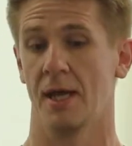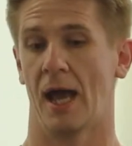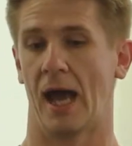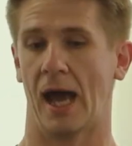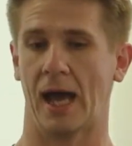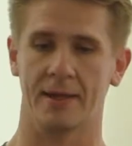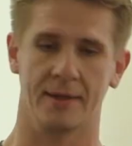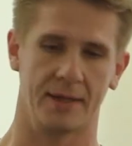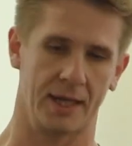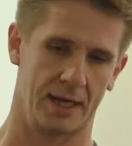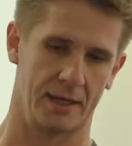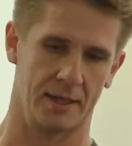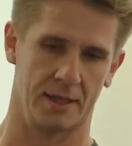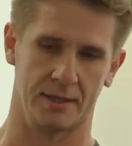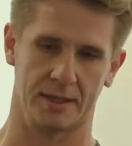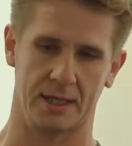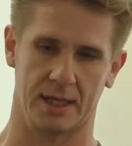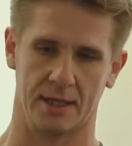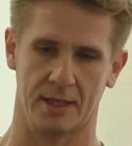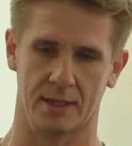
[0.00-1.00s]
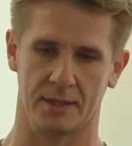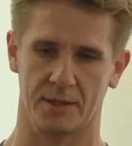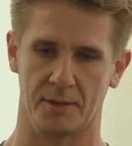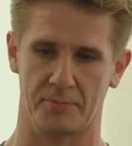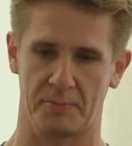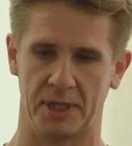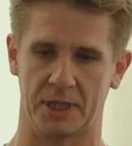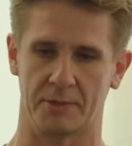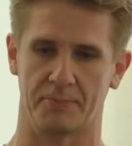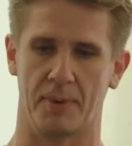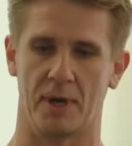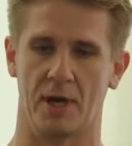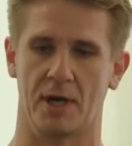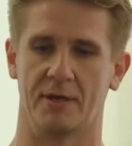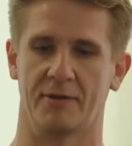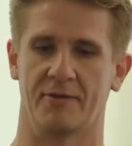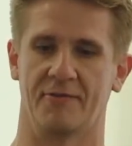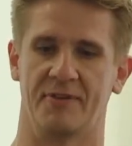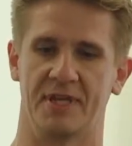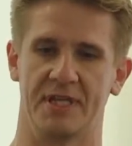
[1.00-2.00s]
And then, then the big
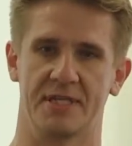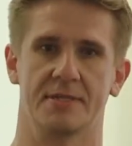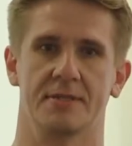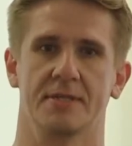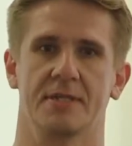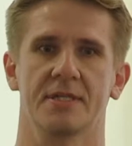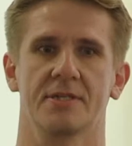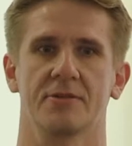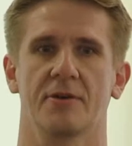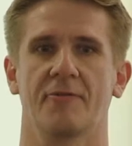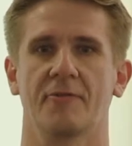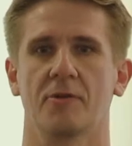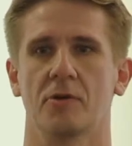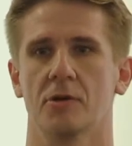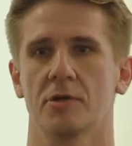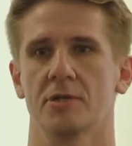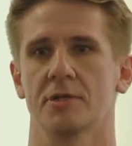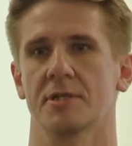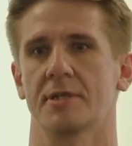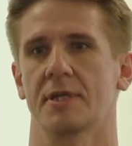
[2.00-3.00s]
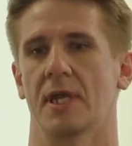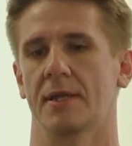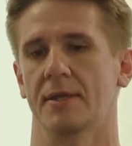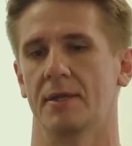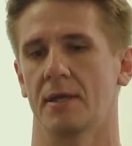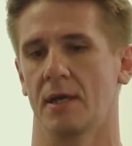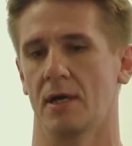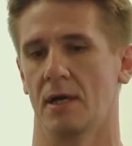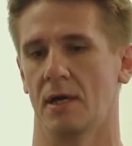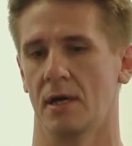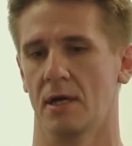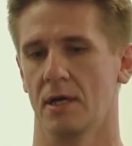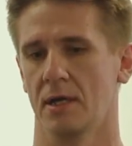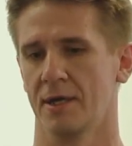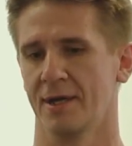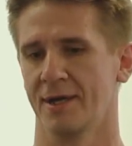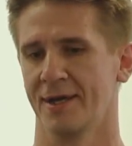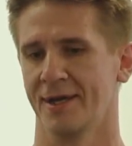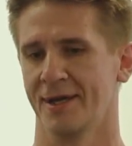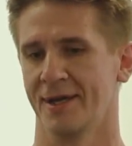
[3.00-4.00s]
part of this is, of course, that uh,
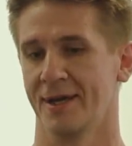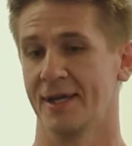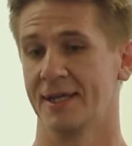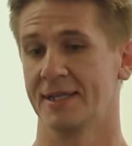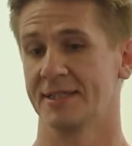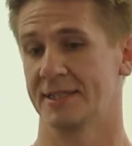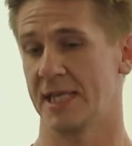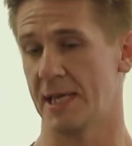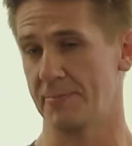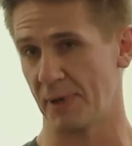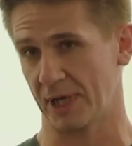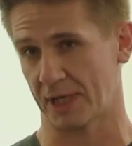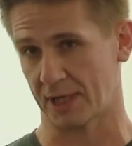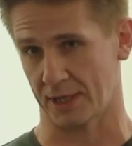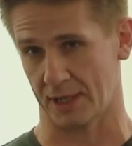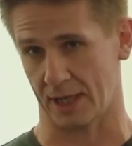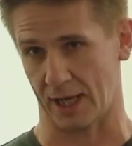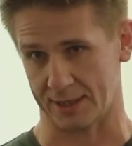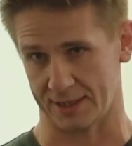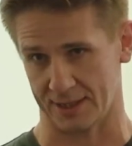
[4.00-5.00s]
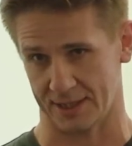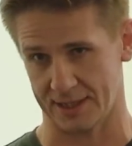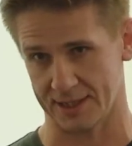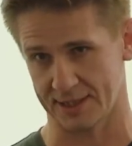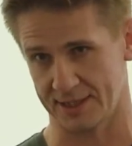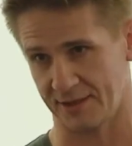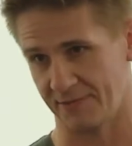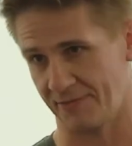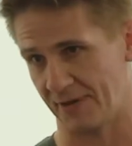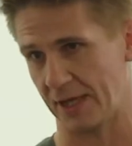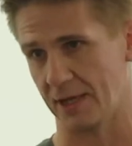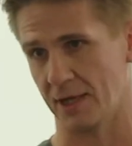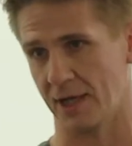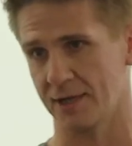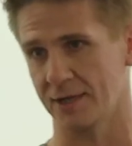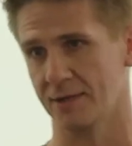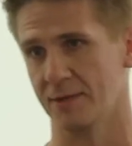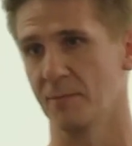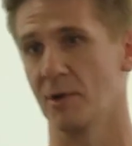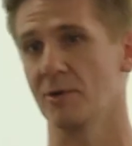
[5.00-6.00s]
typically, at least in
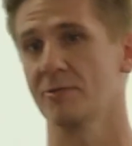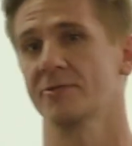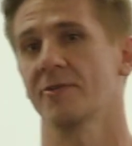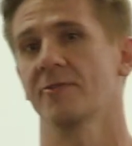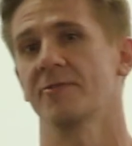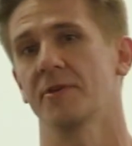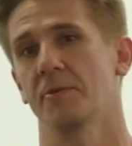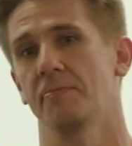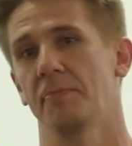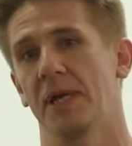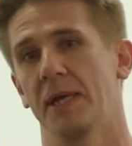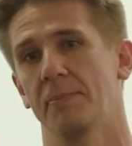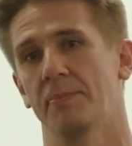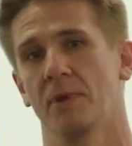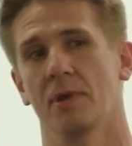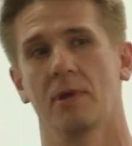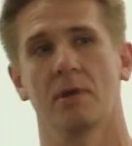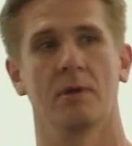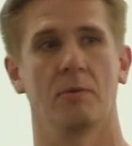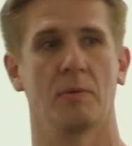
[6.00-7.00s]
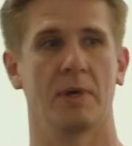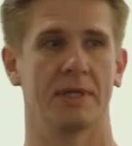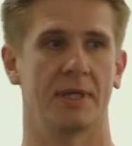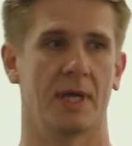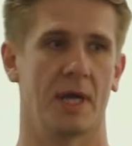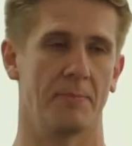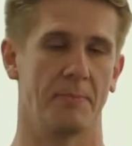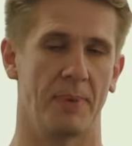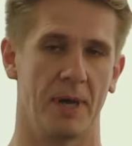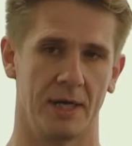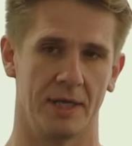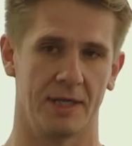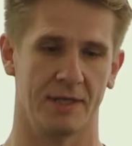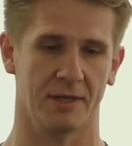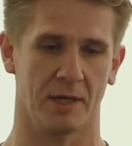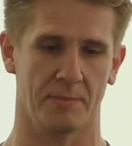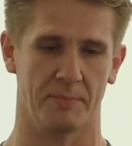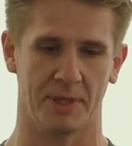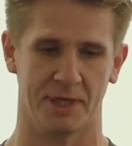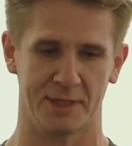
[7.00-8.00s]
Finland, most of the people, when they are buying
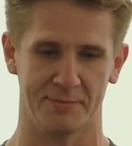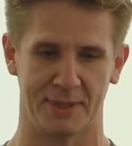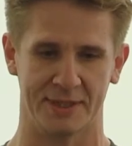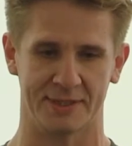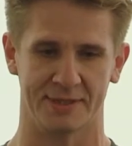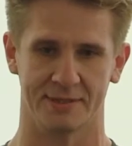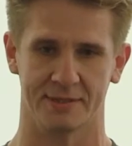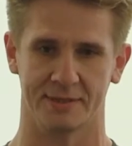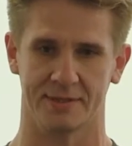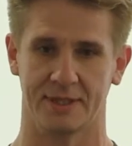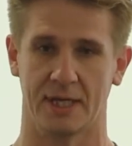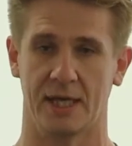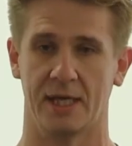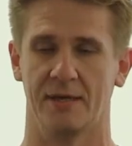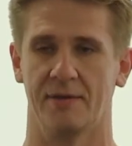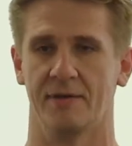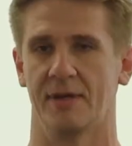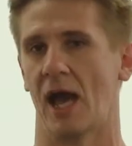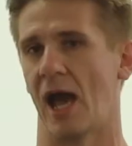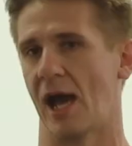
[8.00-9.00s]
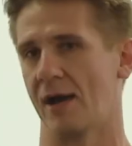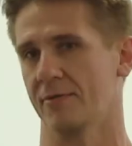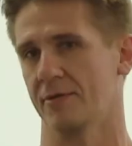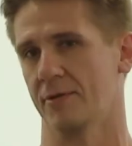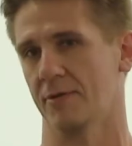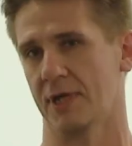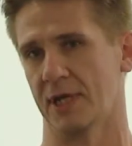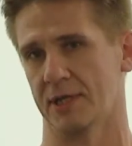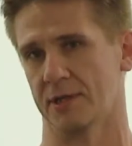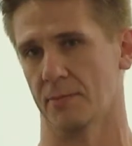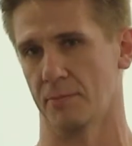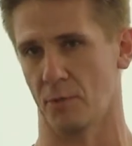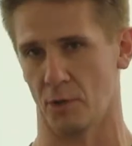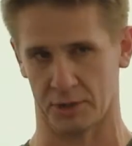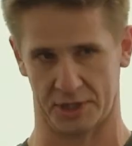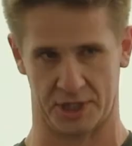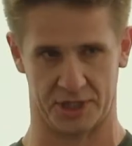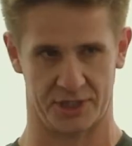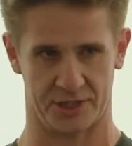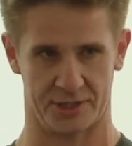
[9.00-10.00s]
apartments, they have to get a
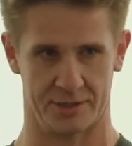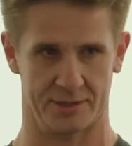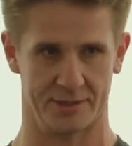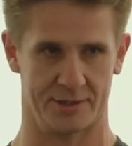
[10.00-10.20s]
mortgage.